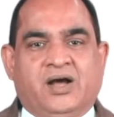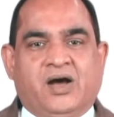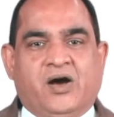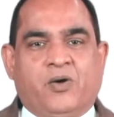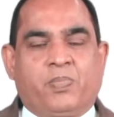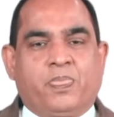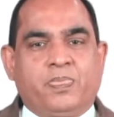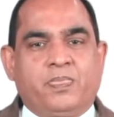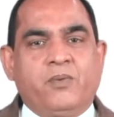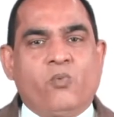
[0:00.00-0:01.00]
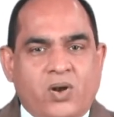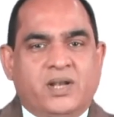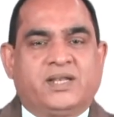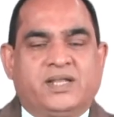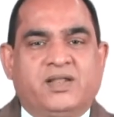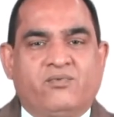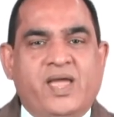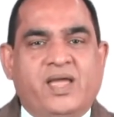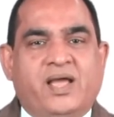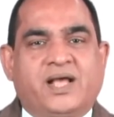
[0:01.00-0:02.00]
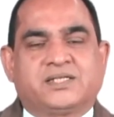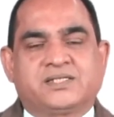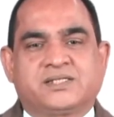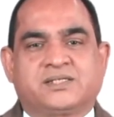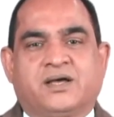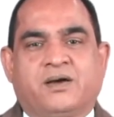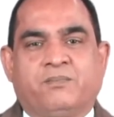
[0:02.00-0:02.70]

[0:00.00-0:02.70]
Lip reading: the world in a way has